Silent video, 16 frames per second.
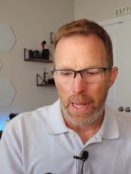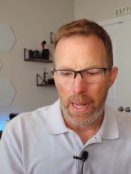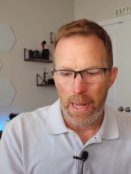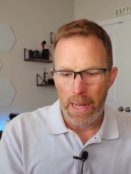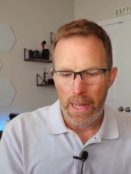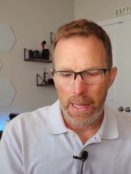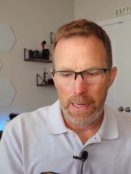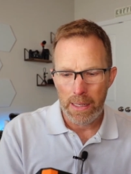
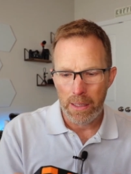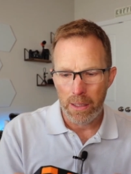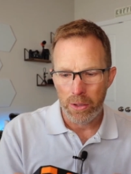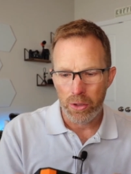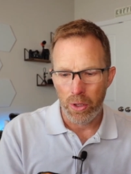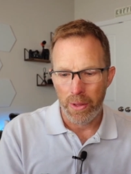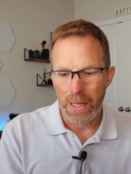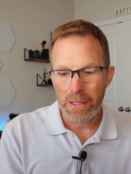And
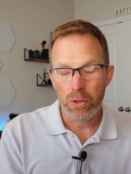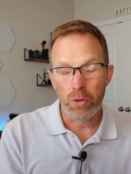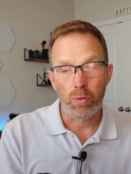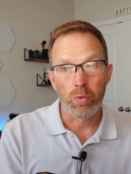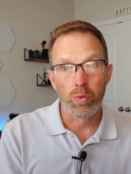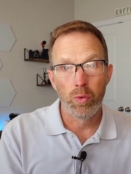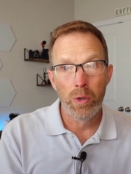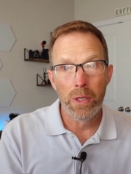so that's
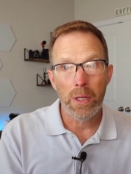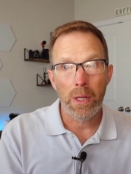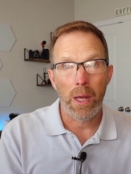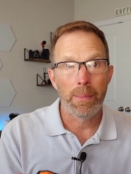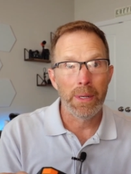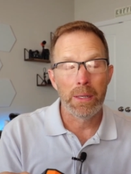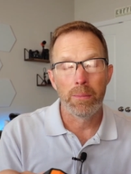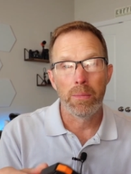real.
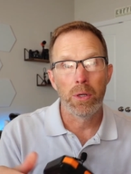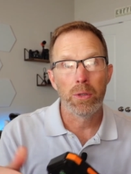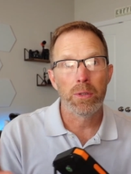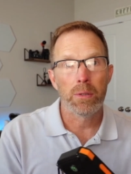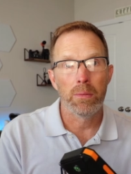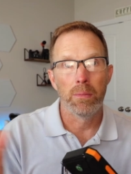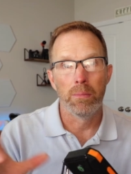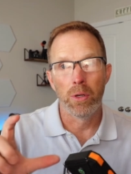I mean,
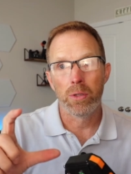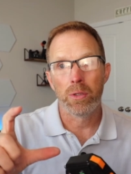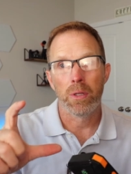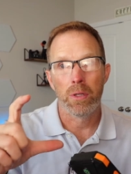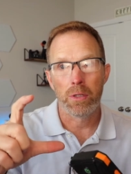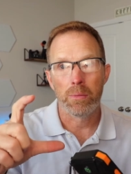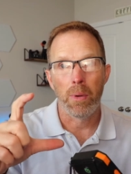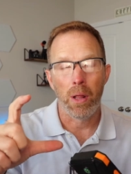most
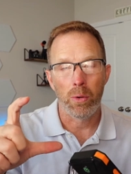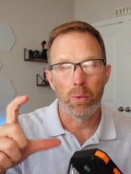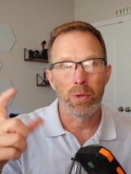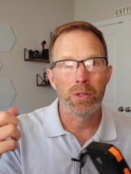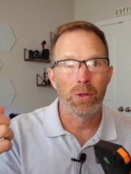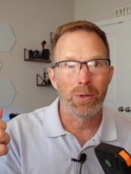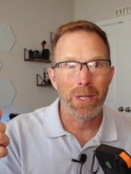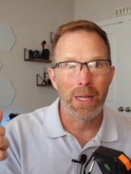of the smaller
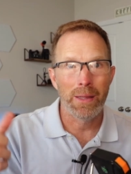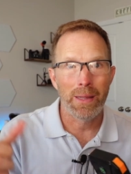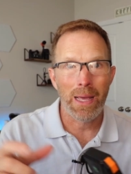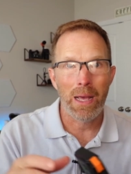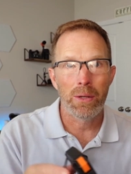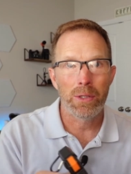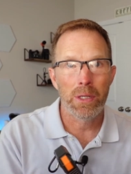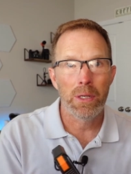ones are
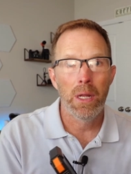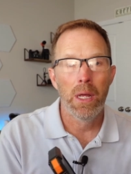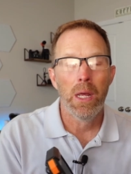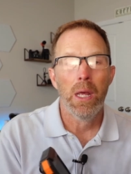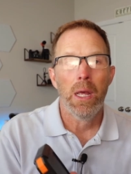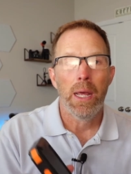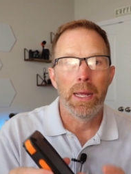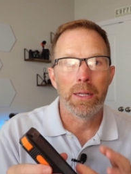10,000.
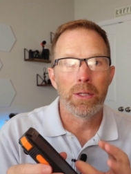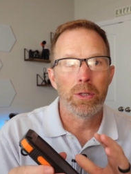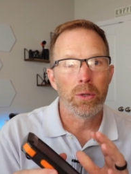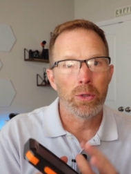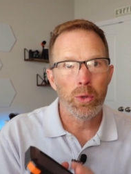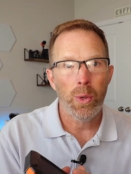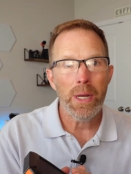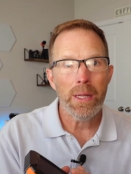And so
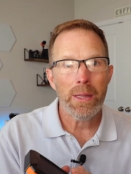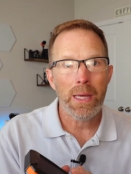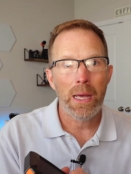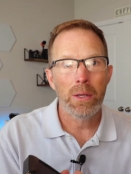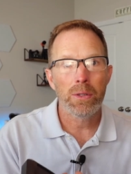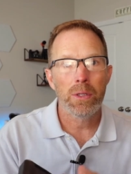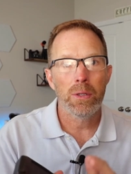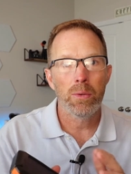
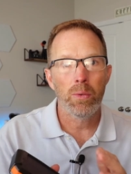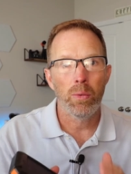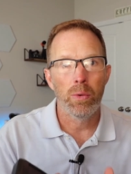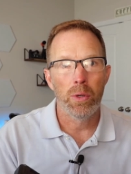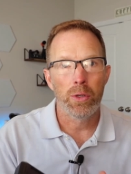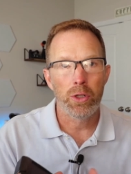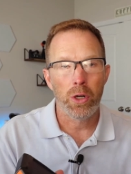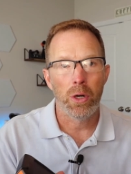20,000
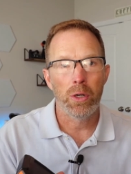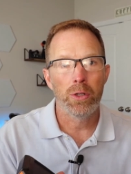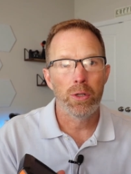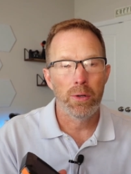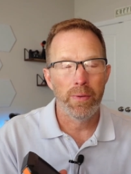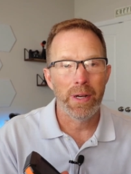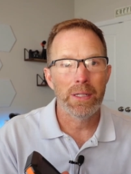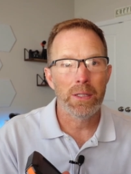will charge
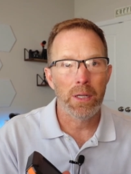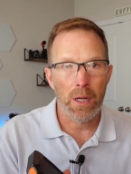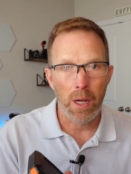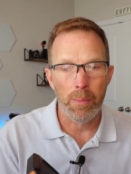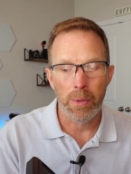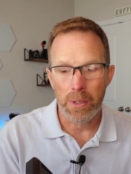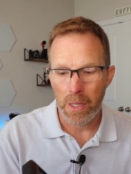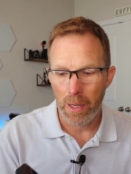your device a
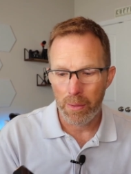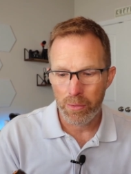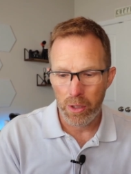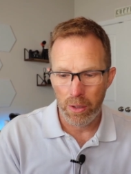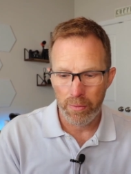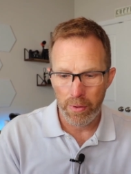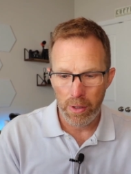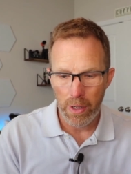couple times
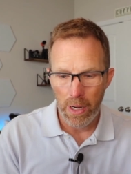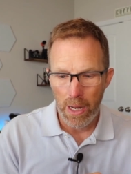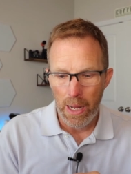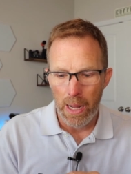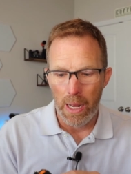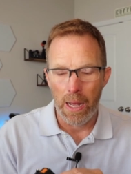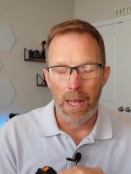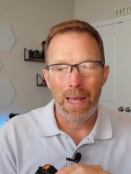over.
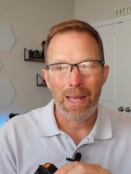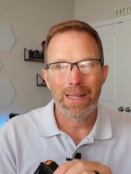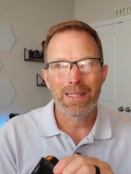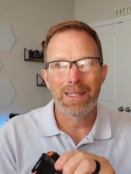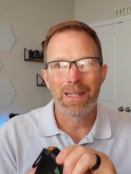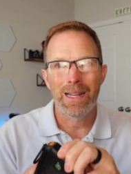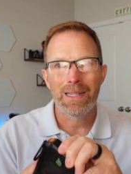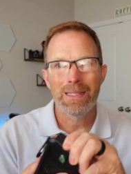Has
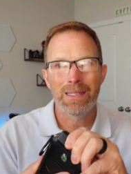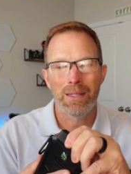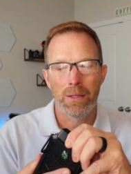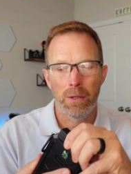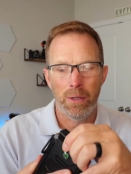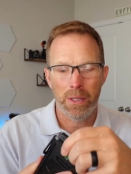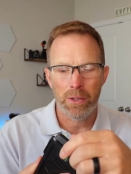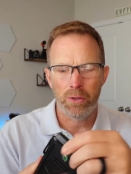a nice
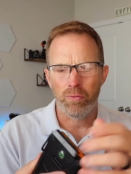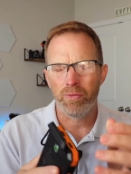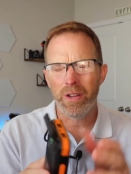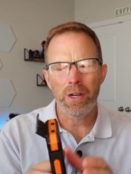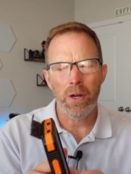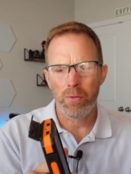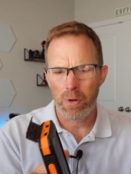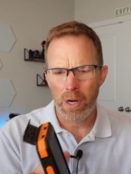little, it's
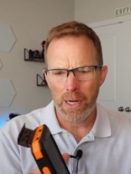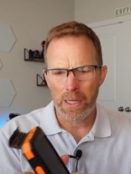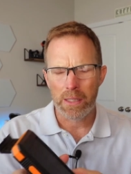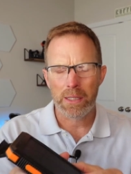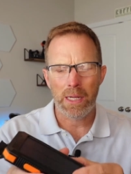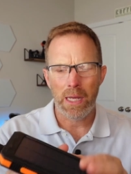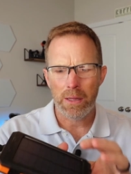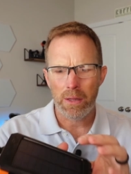very rugged.
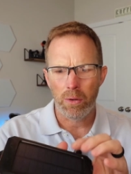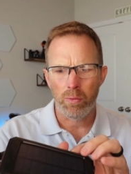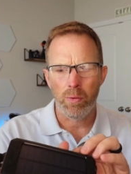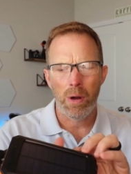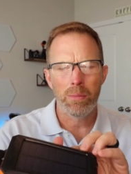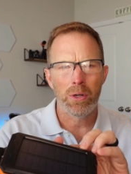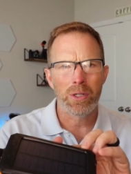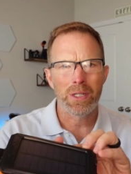It's got the
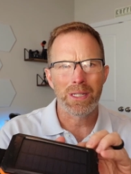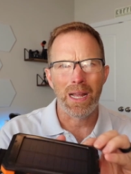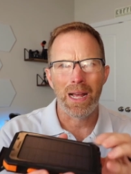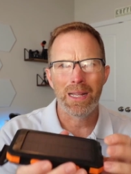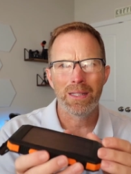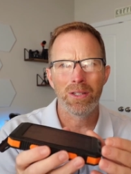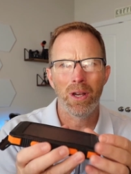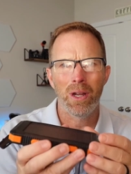rubber
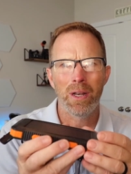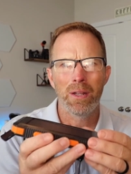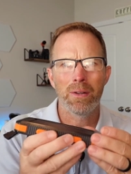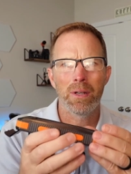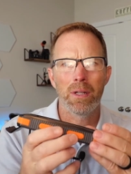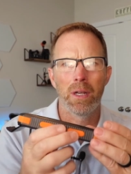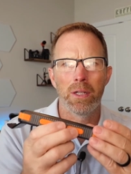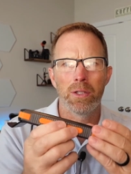sides on
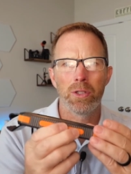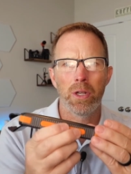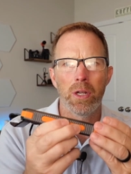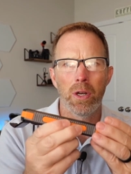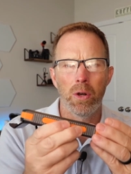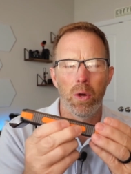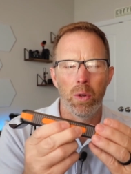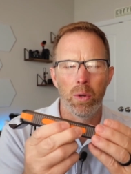it so you
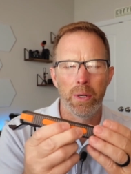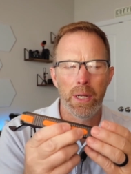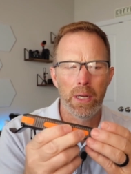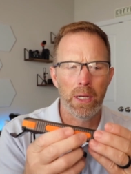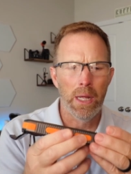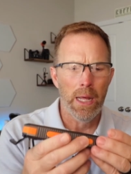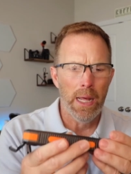can hold it.